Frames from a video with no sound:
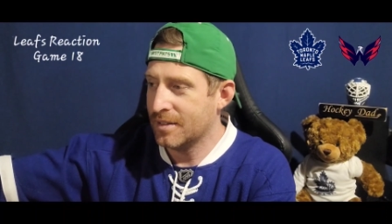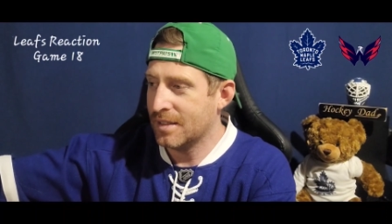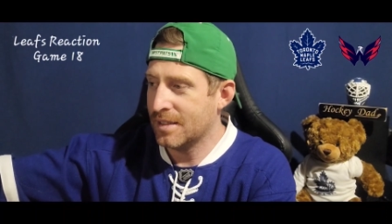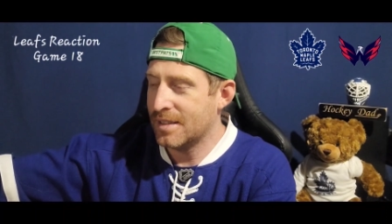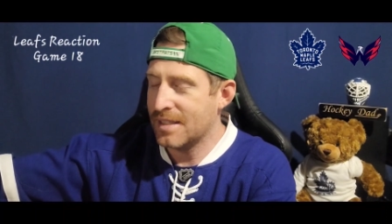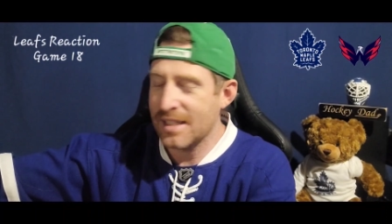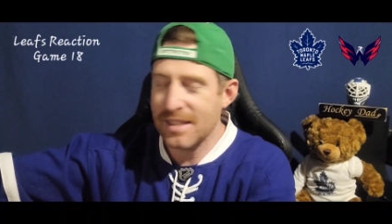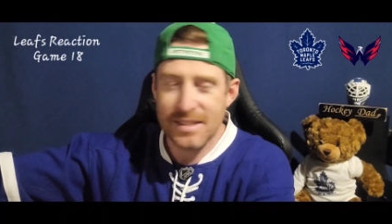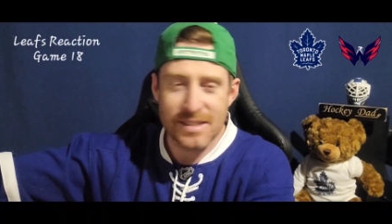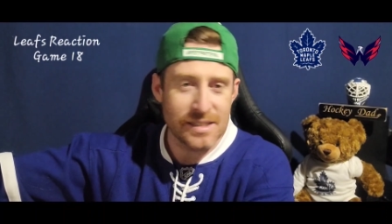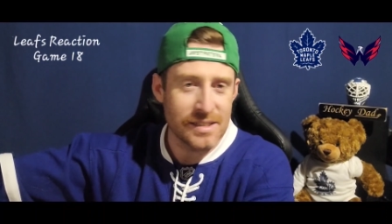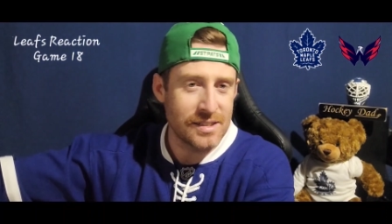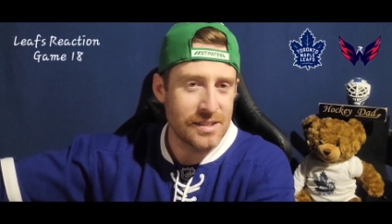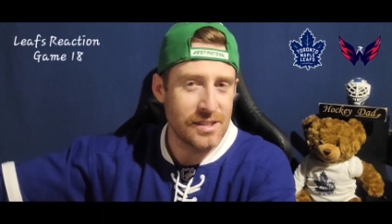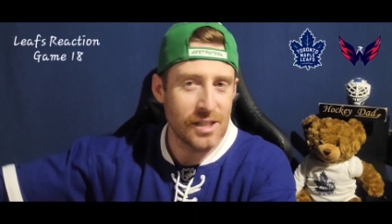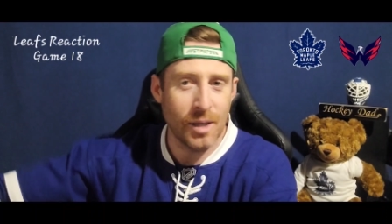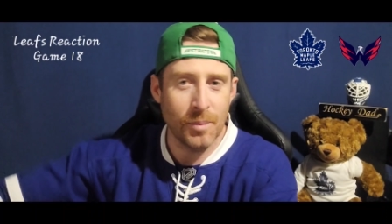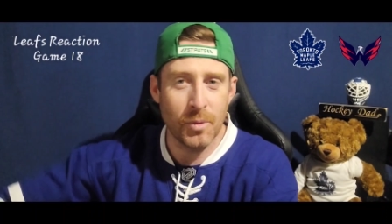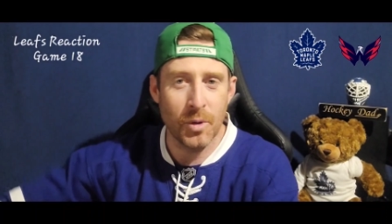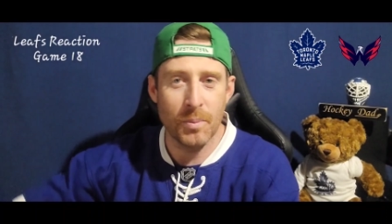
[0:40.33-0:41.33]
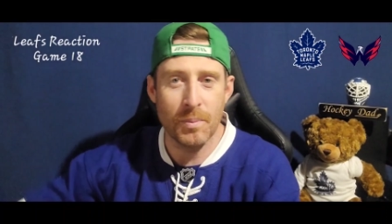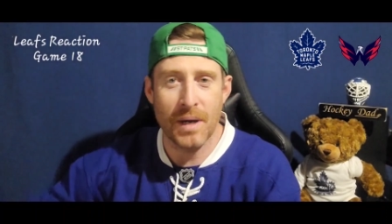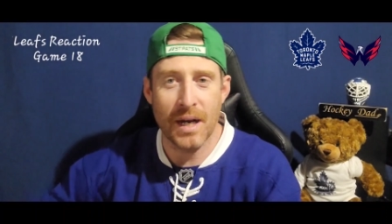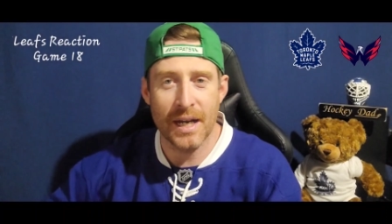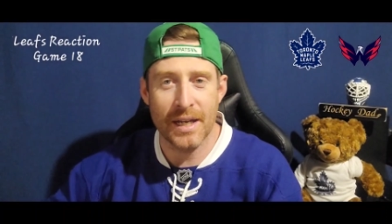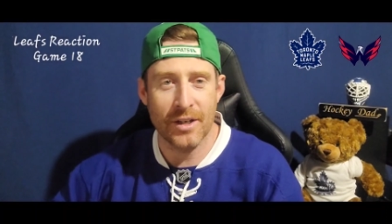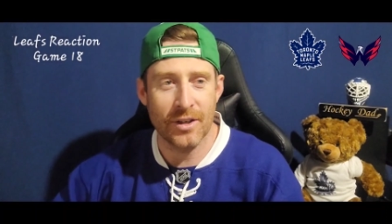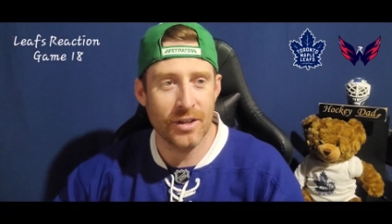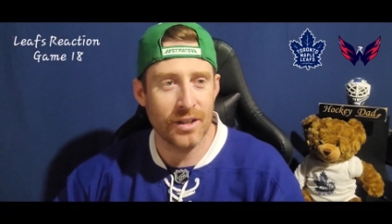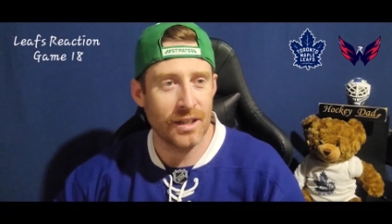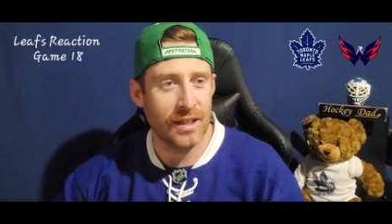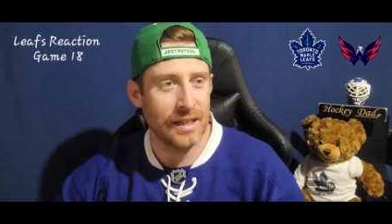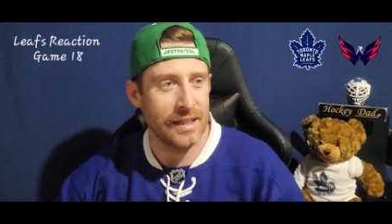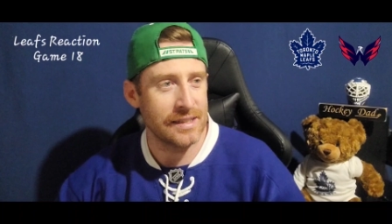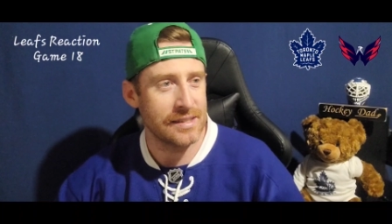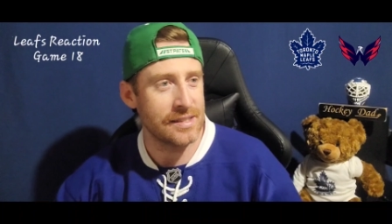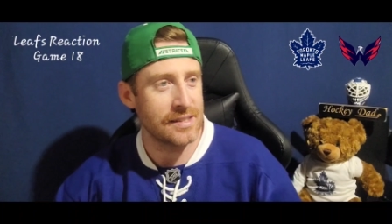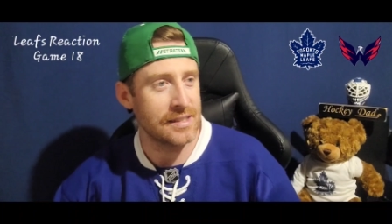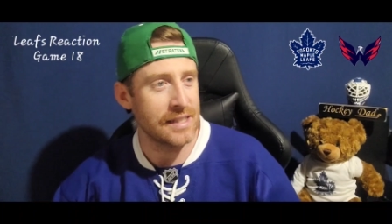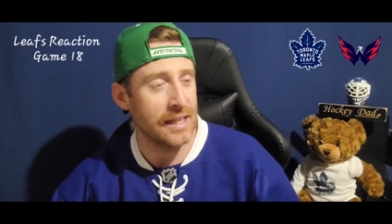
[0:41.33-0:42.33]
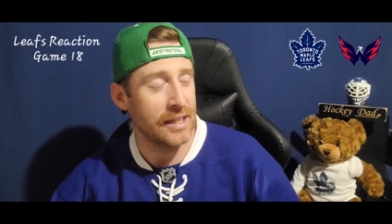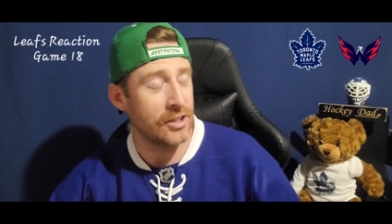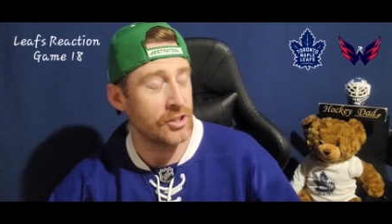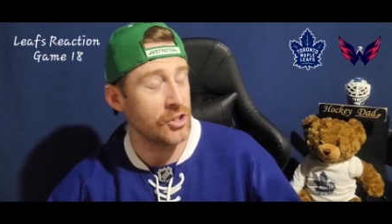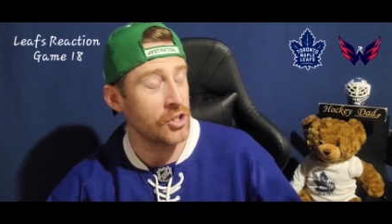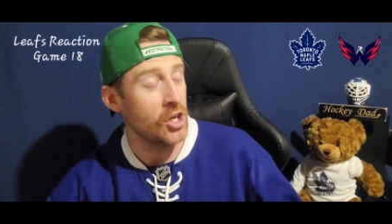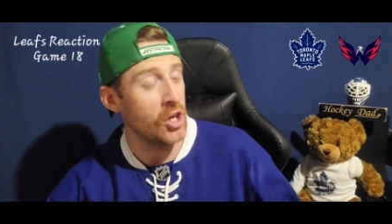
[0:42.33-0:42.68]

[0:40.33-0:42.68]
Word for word: is this a double minor high stick?